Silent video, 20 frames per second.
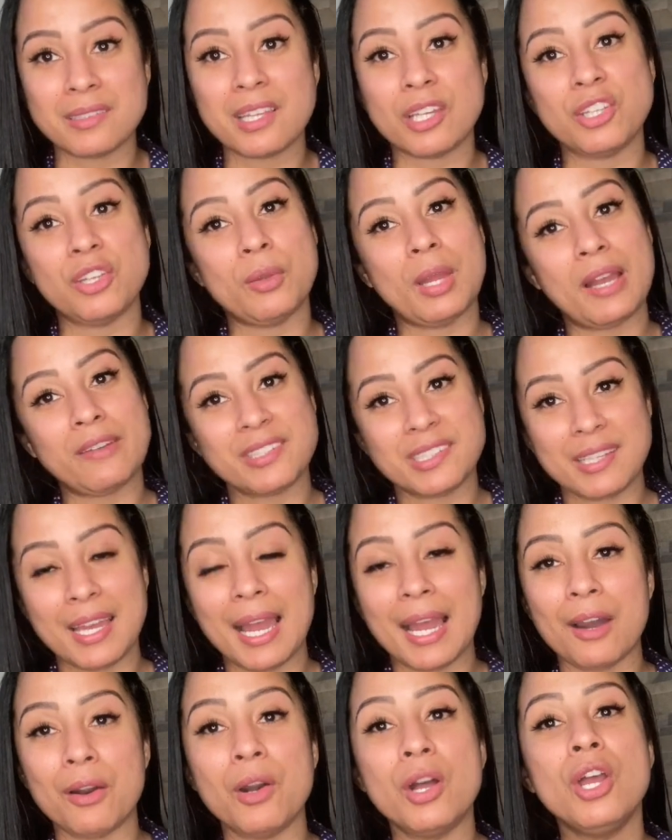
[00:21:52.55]
that you have set
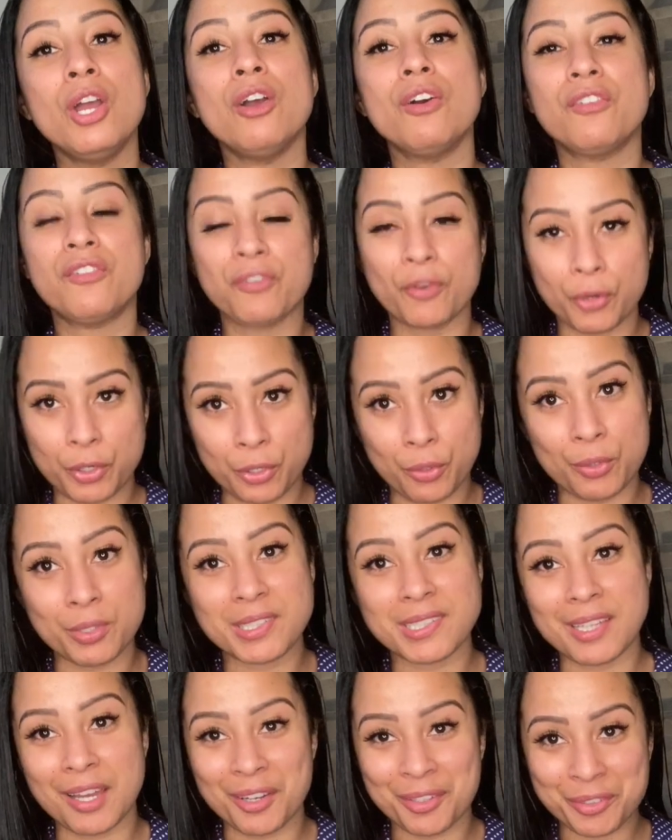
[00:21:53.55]
out for
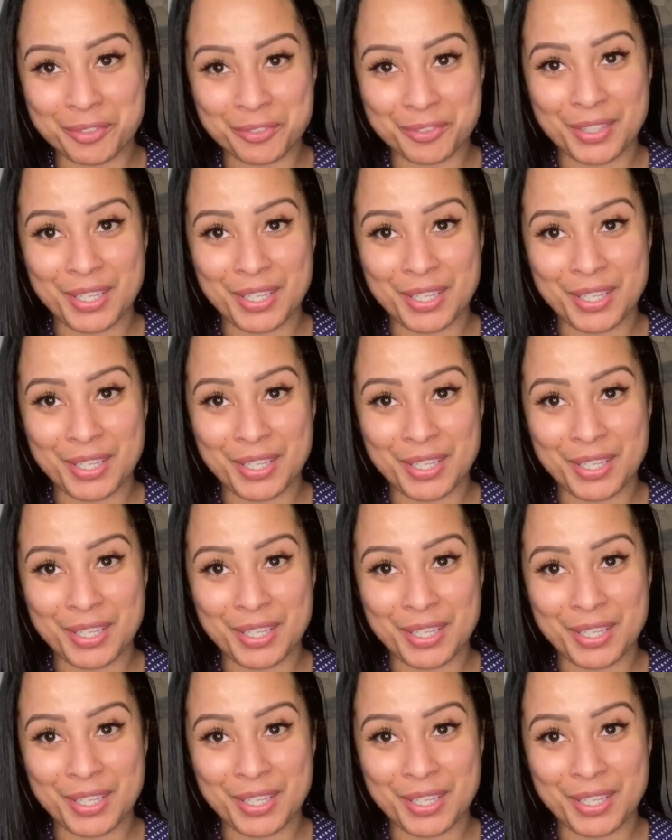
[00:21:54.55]
yourself,